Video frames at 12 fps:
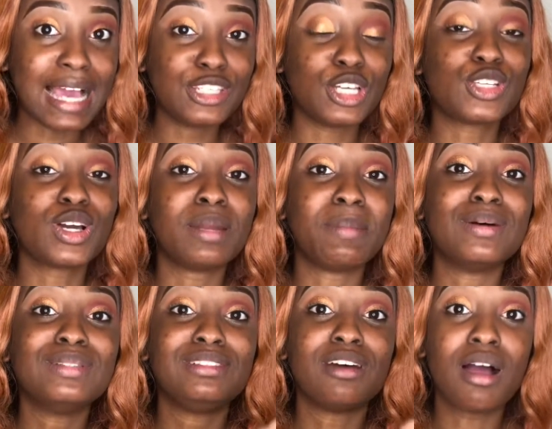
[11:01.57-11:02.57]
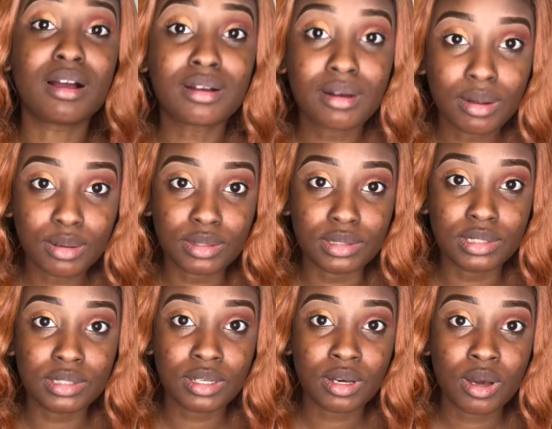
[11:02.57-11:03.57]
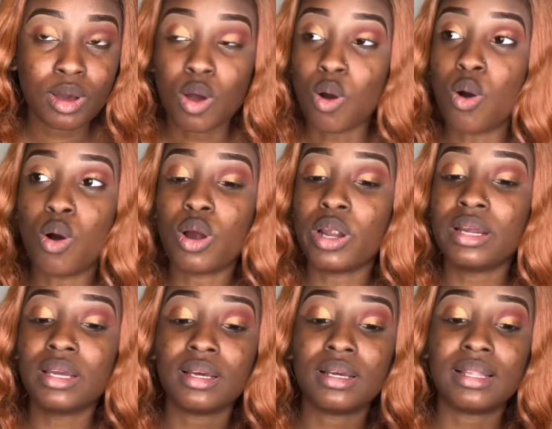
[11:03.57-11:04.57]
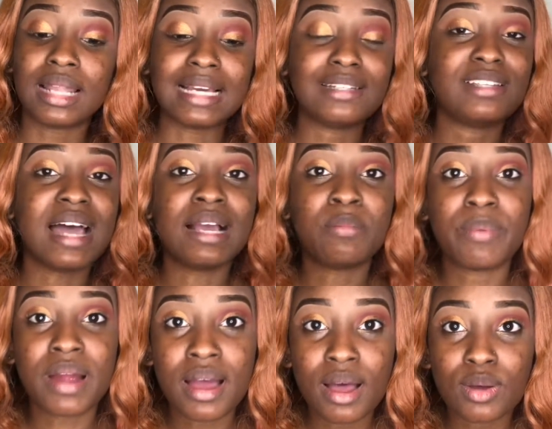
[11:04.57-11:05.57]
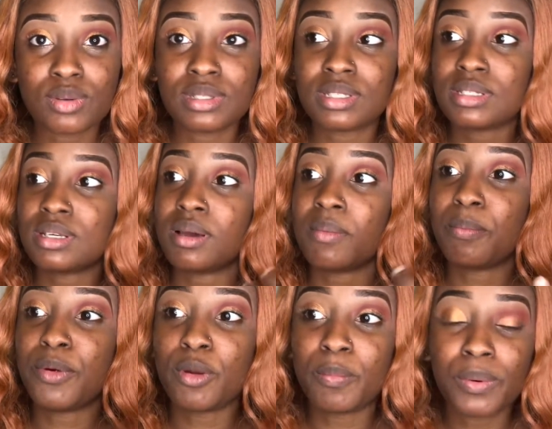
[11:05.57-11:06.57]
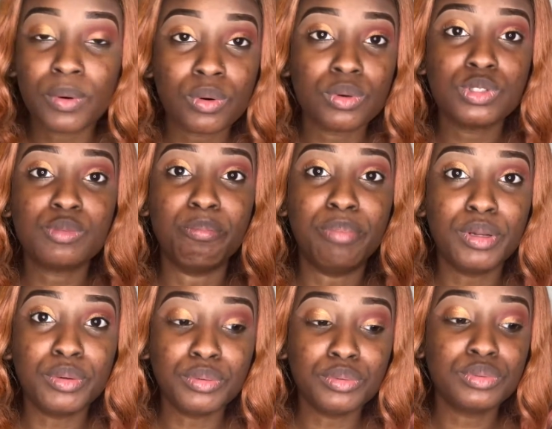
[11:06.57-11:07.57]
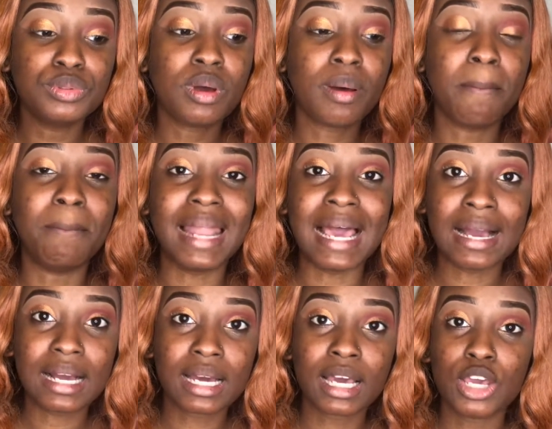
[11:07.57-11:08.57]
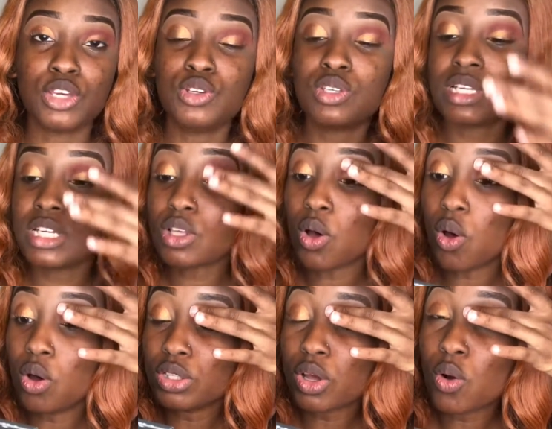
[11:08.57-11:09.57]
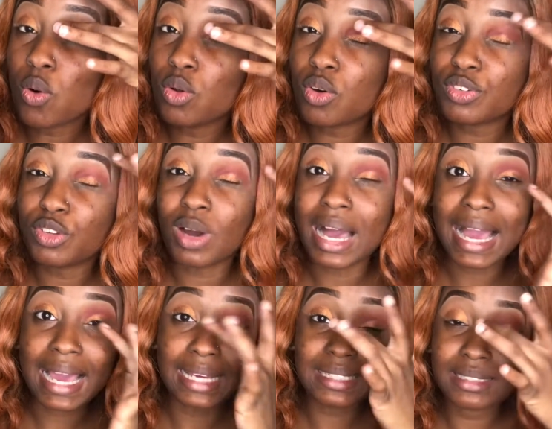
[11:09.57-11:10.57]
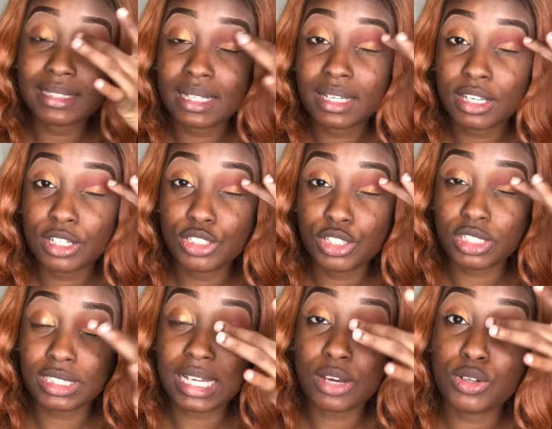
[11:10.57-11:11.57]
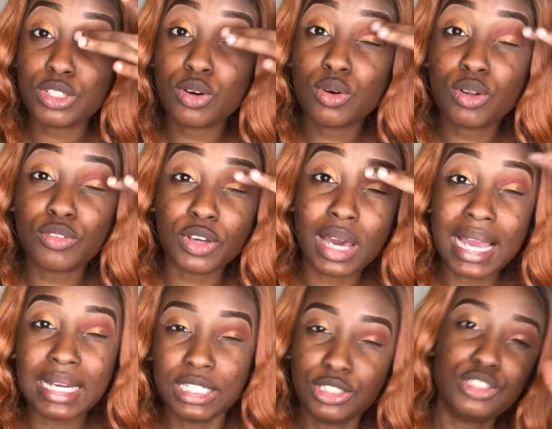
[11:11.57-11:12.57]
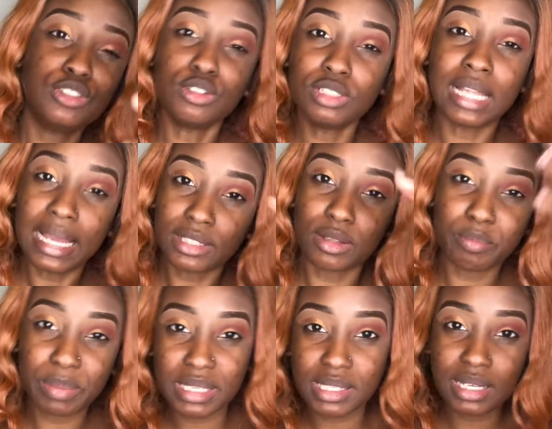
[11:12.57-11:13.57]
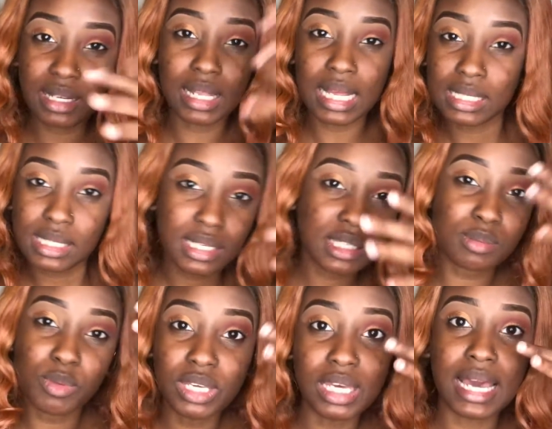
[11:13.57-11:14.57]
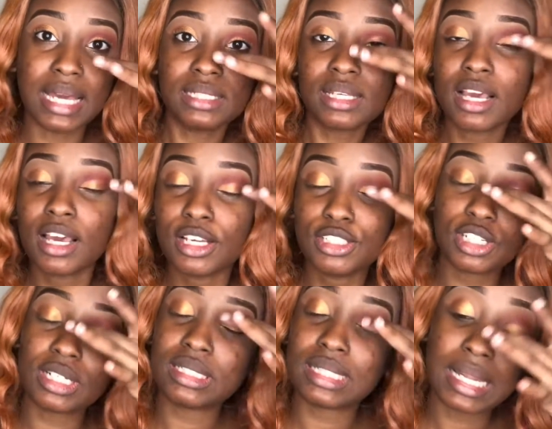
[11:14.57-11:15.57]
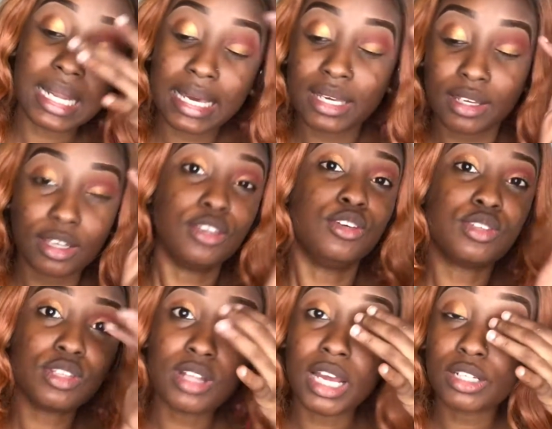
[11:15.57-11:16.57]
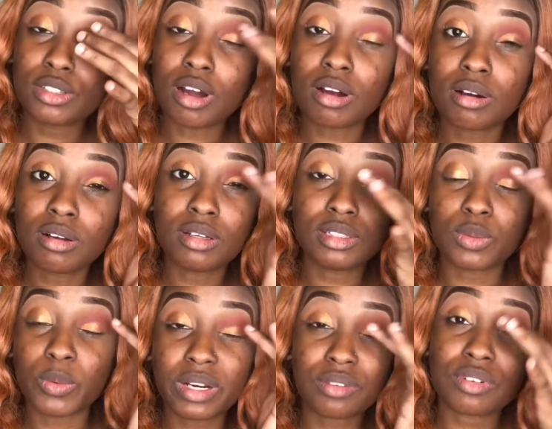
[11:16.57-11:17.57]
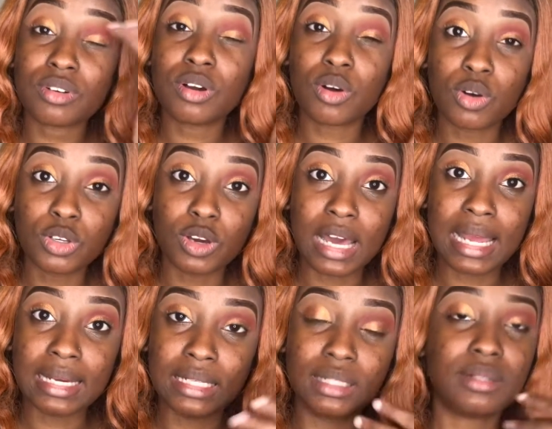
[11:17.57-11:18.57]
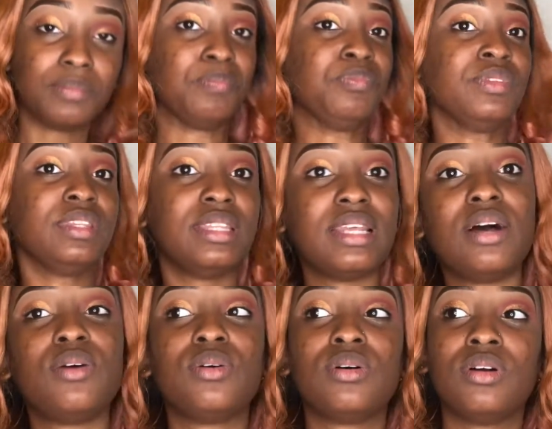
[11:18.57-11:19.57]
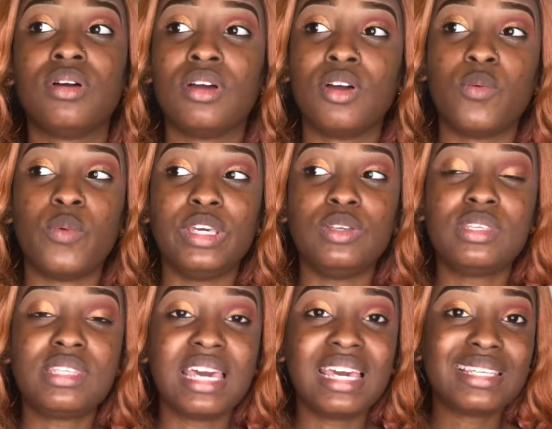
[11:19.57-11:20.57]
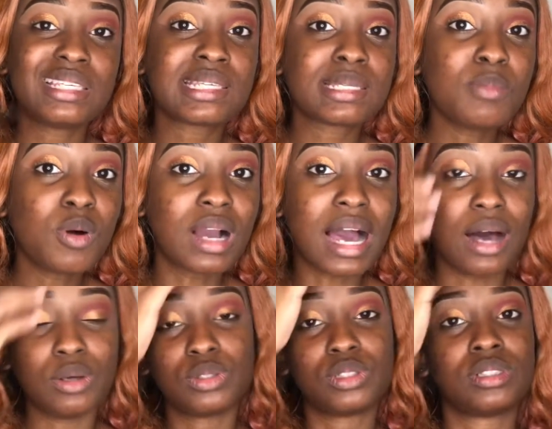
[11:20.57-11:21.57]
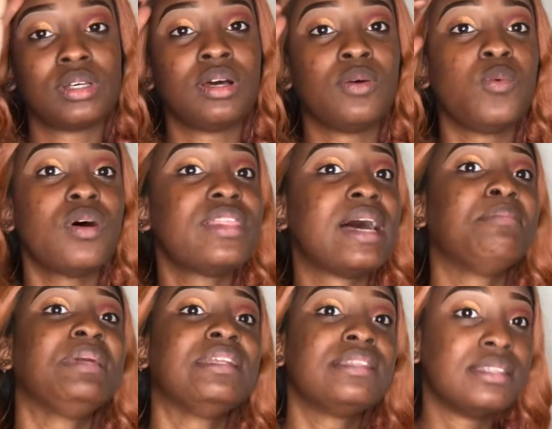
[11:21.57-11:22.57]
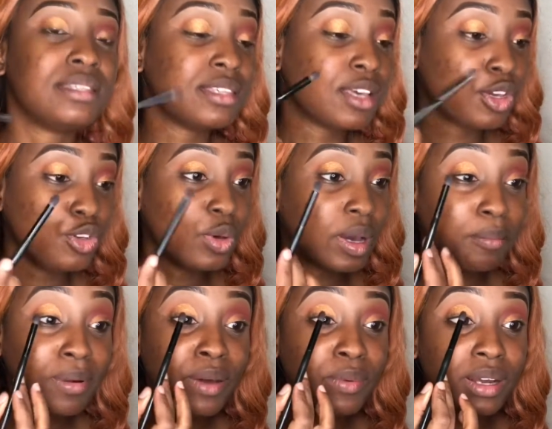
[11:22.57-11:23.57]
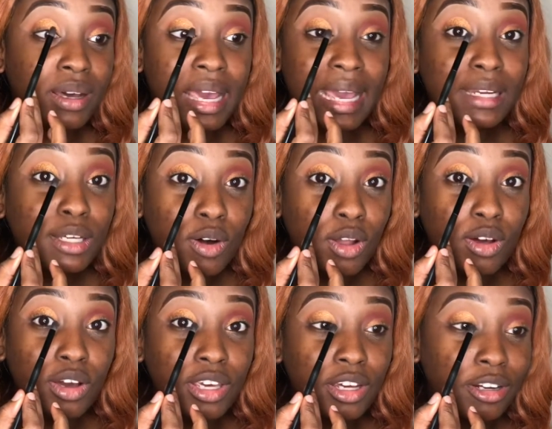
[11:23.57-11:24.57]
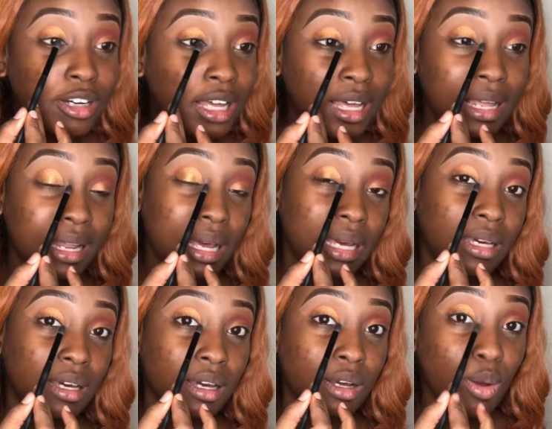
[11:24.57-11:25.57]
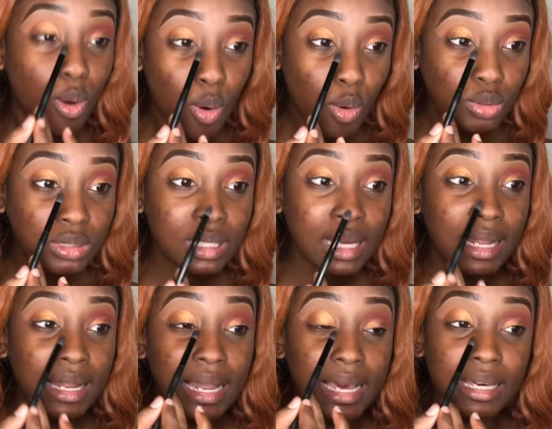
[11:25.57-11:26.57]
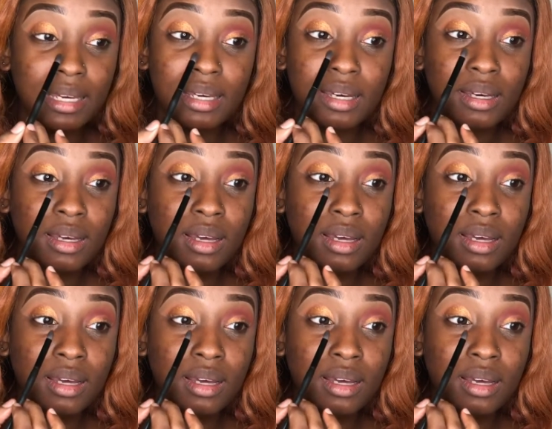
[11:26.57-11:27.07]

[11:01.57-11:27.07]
eyes, you're talking about dark colors or like dark browns, purples, blue, black, using it on the whole of your eyes. Do you understand? On the whole of your eyelid. You know, like the basic classic smoky eyes. Do you understand? Like using like dark colors or whatever on your eyelid. Now, when you say smoke out, what that means is you can play with any color here, like gold, like